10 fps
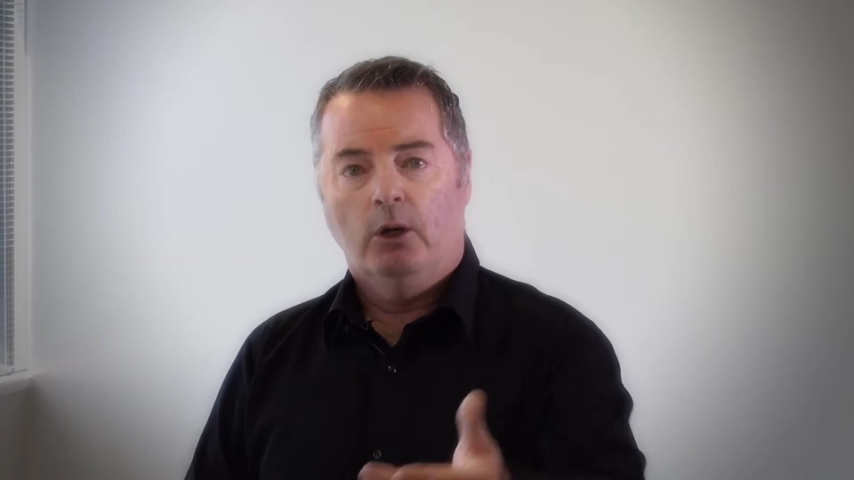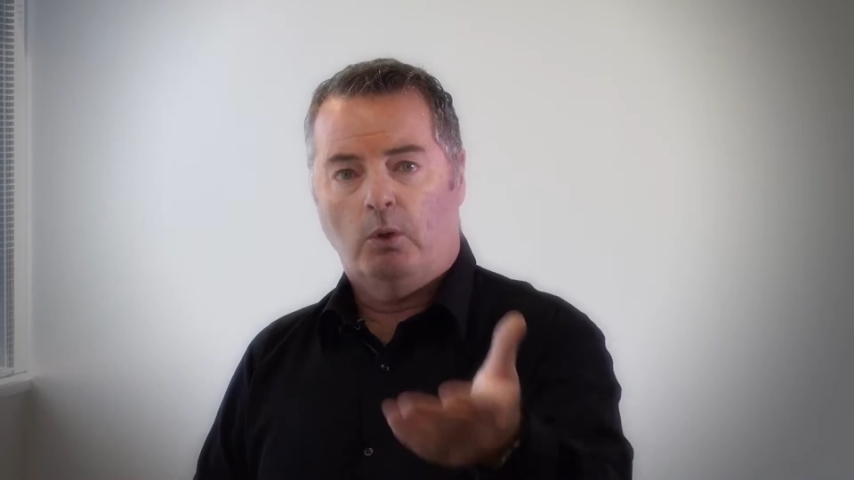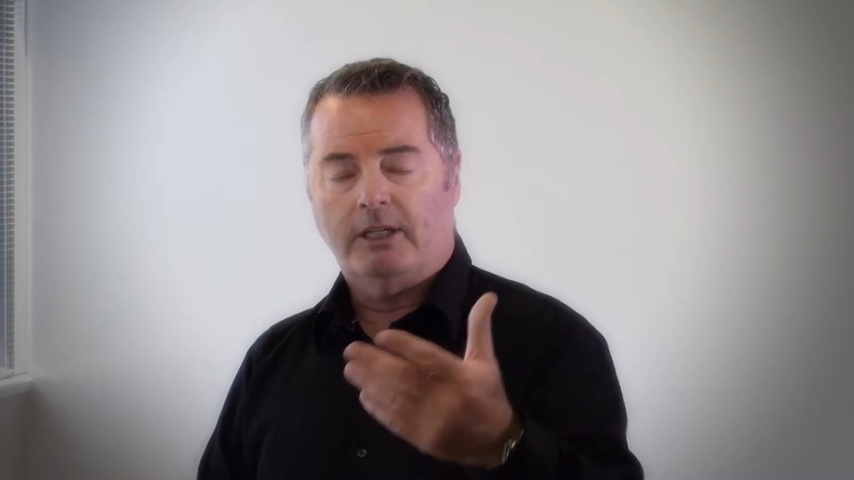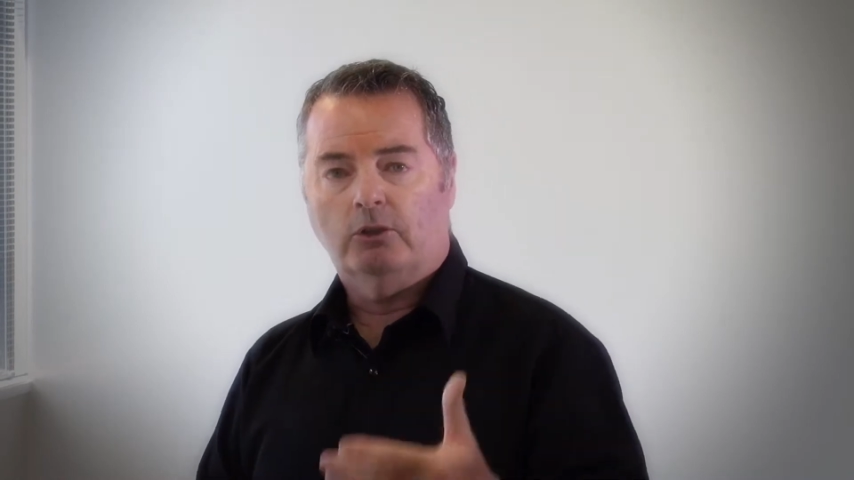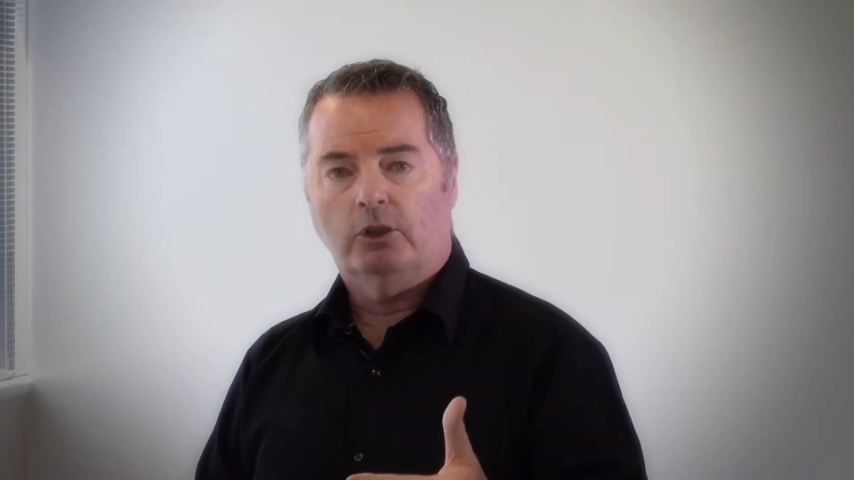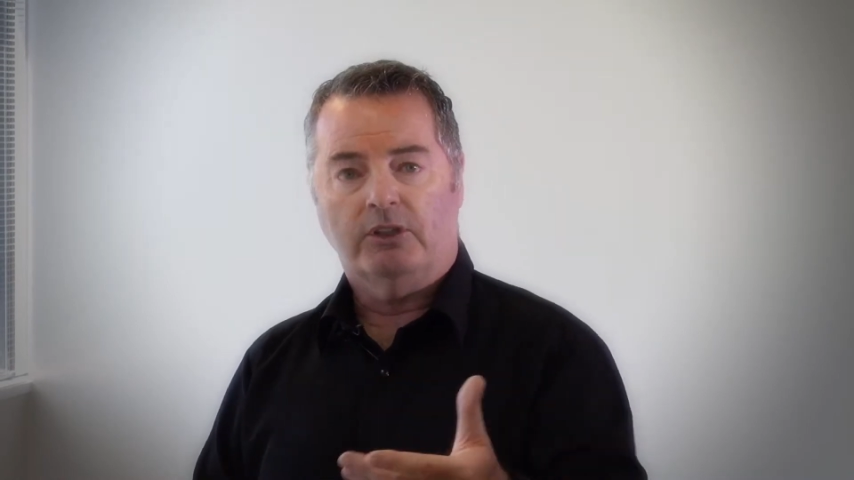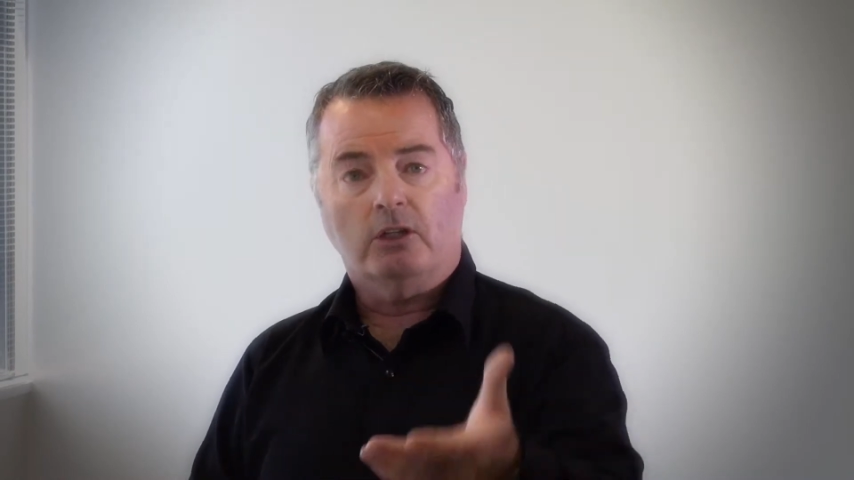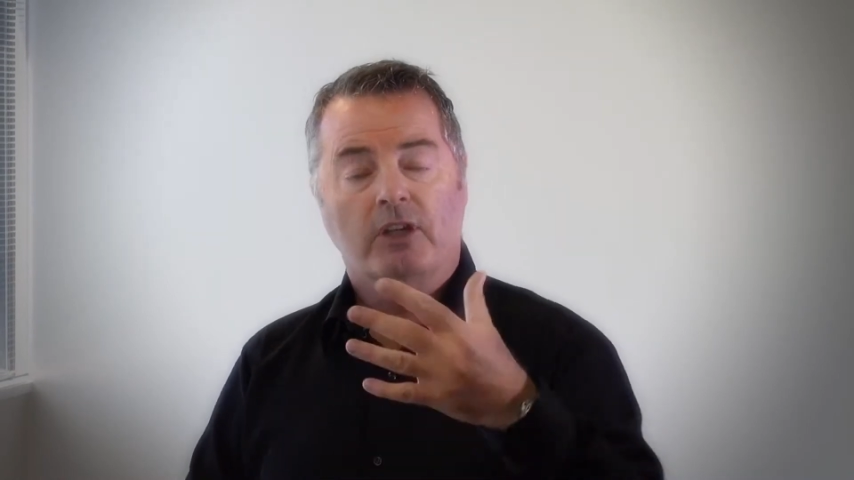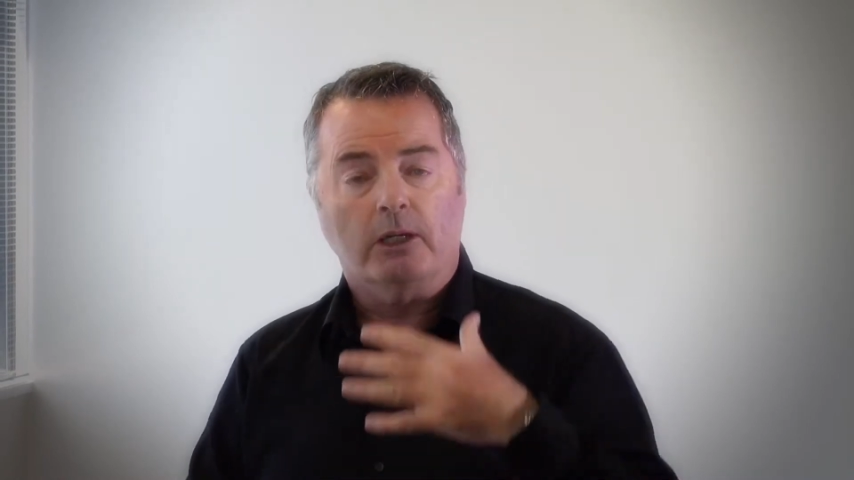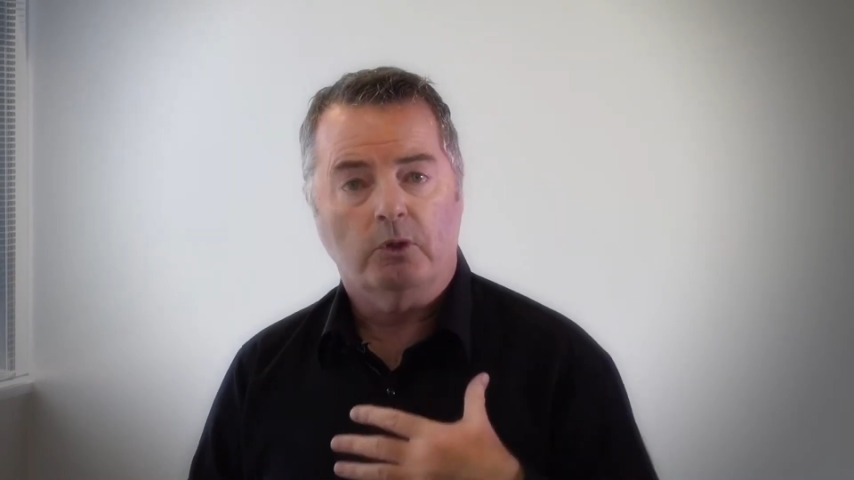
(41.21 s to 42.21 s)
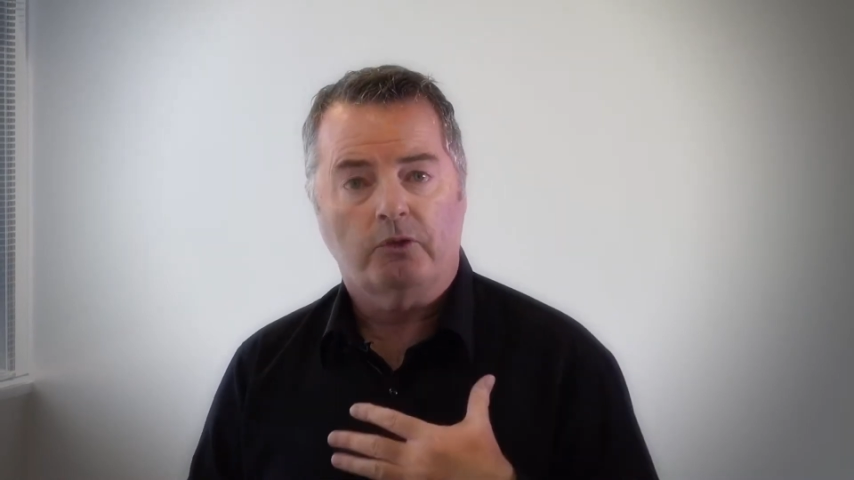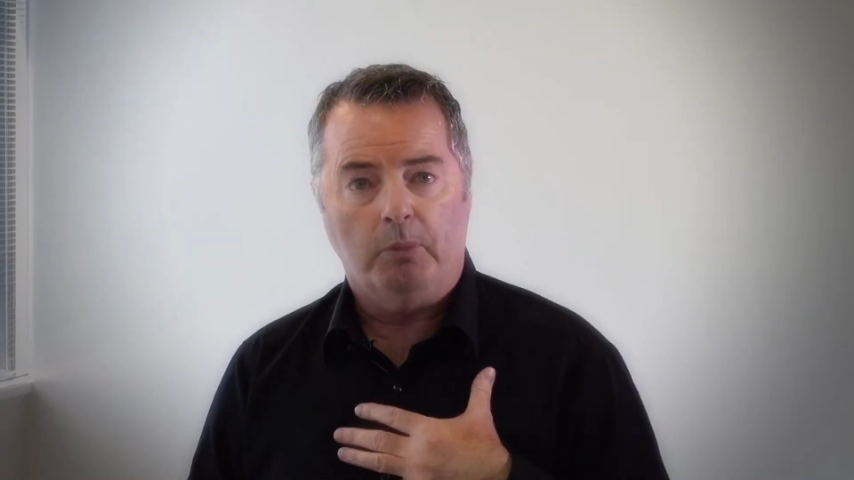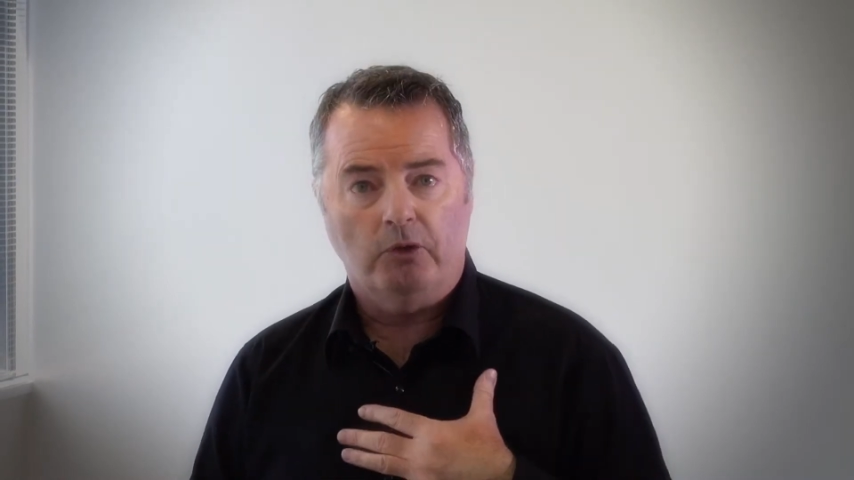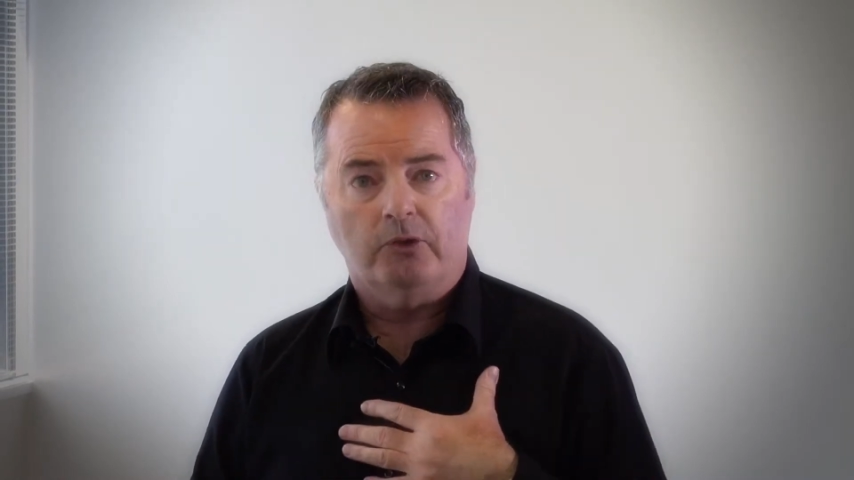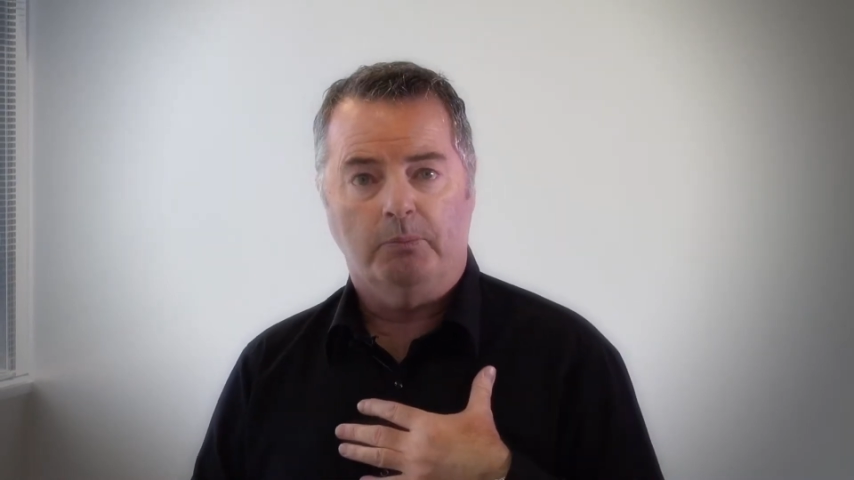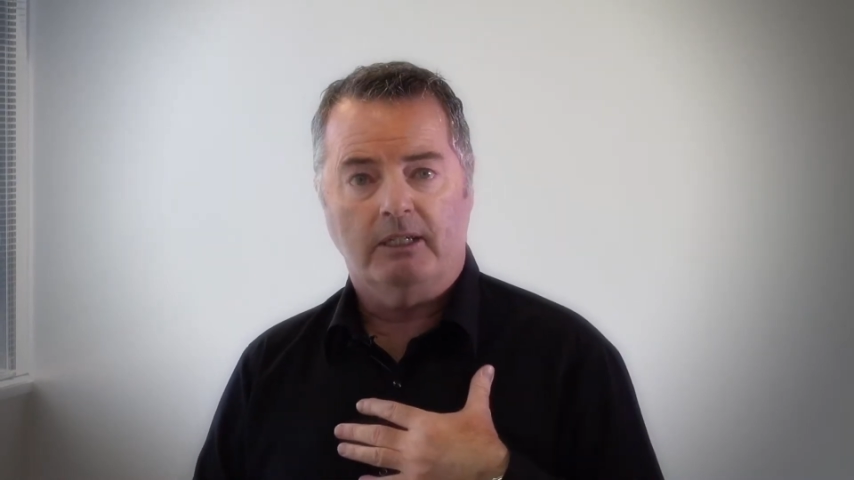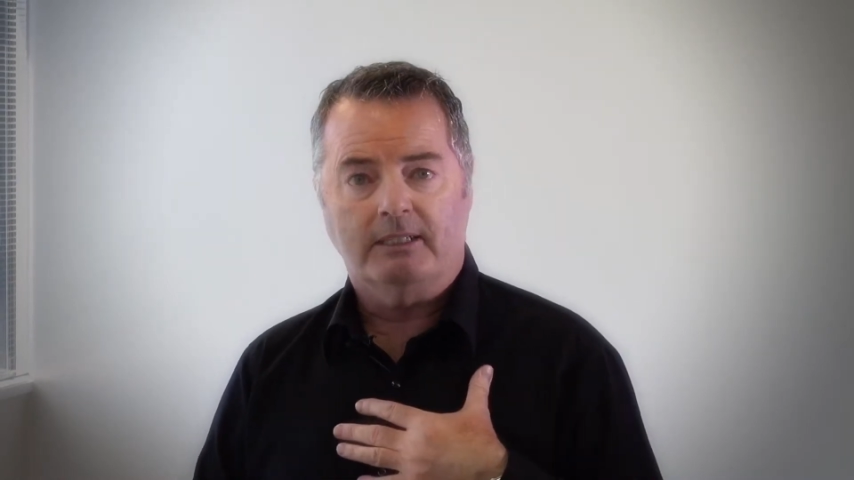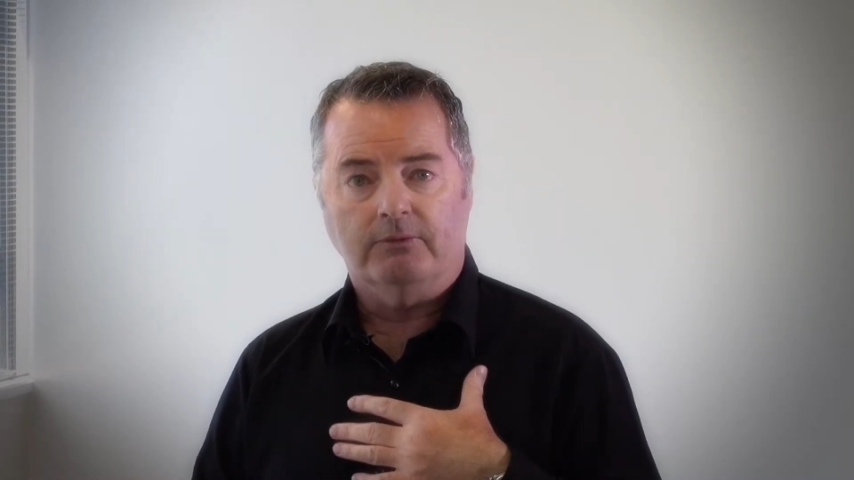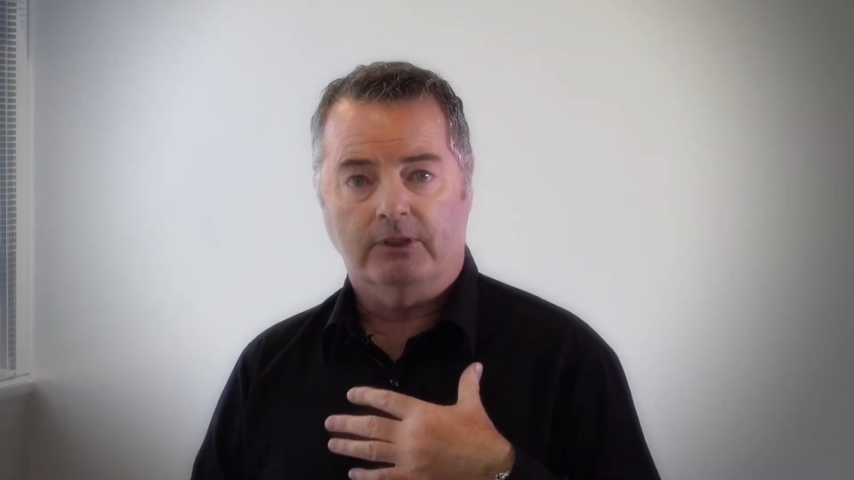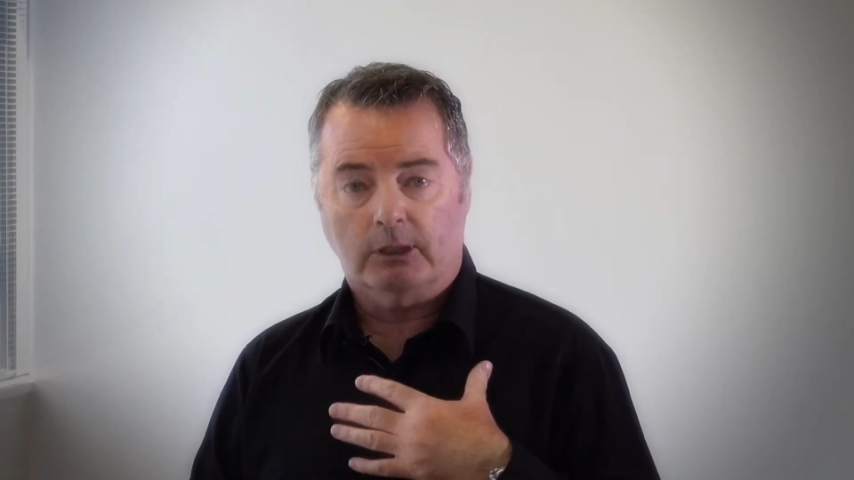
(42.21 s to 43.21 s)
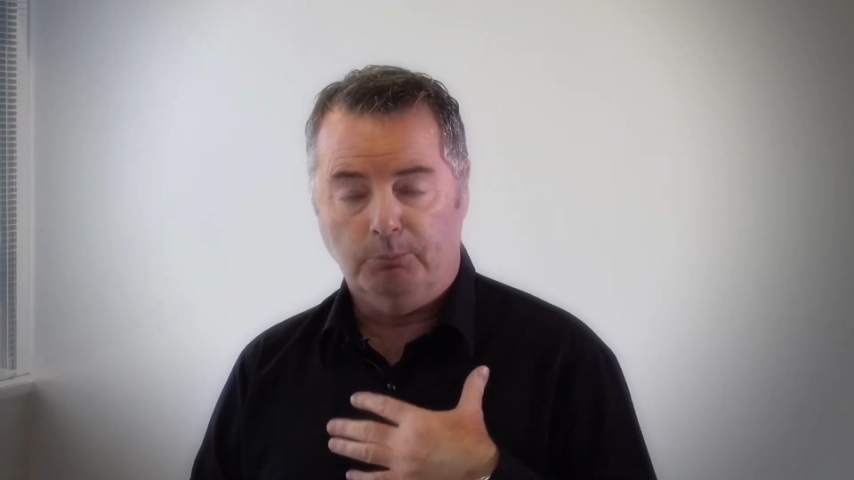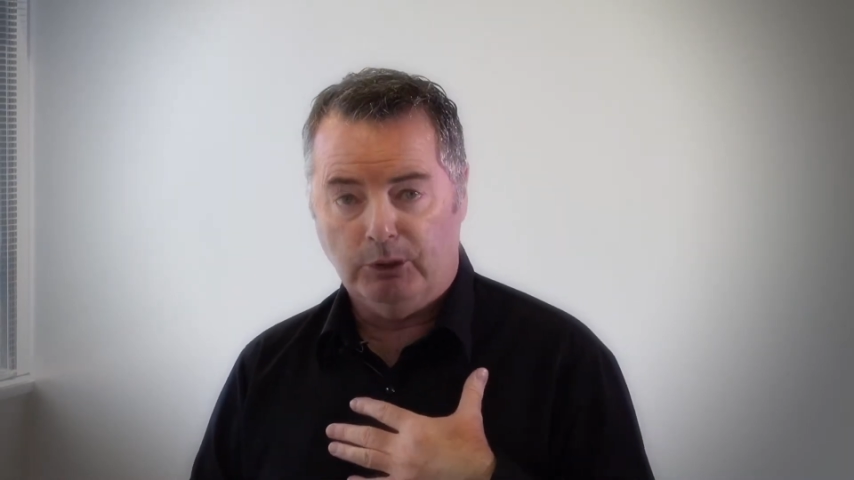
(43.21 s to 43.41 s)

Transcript: What I'll do is I'll take responsibility for the